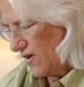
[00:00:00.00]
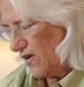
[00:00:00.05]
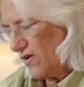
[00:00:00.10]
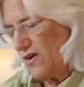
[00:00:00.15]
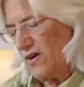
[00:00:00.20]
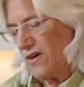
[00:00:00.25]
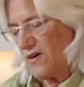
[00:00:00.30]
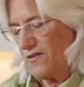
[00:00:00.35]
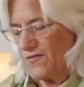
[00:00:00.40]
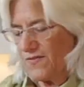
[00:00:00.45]

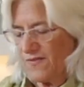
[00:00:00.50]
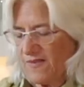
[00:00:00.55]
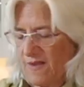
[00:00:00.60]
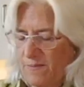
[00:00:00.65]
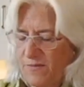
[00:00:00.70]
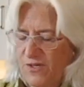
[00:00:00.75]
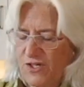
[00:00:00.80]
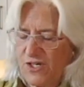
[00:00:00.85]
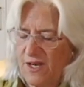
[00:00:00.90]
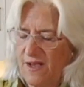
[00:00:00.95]
heard of
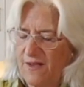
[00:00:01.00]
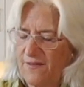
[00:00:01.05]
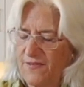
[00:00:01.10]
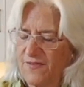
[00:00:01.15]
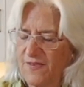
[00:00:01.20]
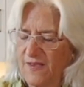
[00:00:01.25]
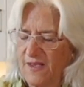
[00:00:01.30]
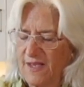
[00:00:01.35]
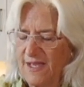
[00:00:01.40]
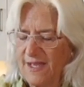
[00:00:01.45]
some
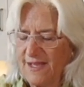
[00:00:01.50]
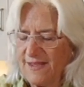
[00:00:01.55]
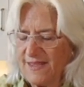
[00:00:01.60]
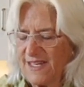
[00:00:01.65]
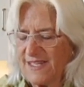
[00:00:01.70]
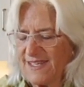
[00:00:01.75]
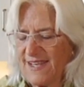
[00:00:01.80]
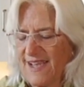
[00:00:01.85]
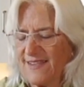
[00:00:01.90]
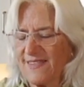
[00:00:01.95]
chefs
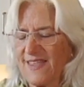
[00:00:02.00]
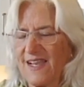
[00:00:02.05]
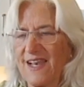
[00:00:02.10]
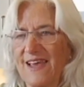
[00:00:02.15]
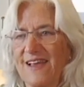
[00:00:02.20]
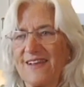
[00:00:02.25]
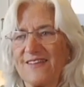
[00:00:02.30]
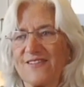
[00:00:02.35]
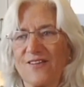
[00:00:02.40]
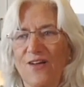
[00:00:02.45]
that take the
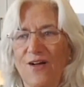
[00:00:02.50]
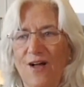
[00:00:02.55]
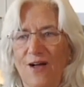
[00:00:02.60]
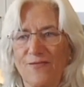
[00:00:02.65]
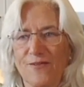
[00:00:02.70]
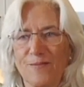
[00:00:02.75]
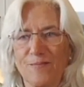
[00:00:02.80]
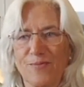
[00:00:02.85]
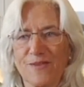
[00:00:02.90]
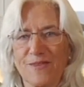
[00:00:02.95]
legs
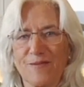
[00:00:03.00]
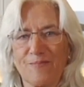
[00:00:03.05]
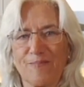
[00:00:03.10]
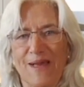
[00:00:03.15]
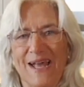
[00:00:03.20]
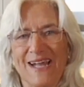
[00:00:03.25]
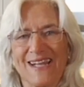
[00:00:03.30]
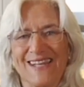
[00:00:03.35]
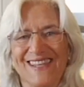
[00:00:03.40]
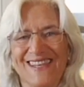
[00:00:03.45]
off and put them
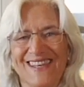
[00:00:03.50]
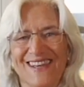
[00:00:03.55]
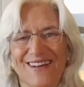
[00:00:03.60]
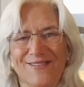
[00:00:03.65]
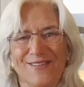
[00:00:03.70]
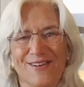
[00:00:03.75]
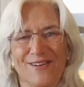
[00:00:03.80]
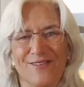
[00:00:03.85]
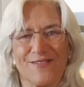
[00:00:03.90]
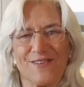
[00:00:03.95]
back in the oven to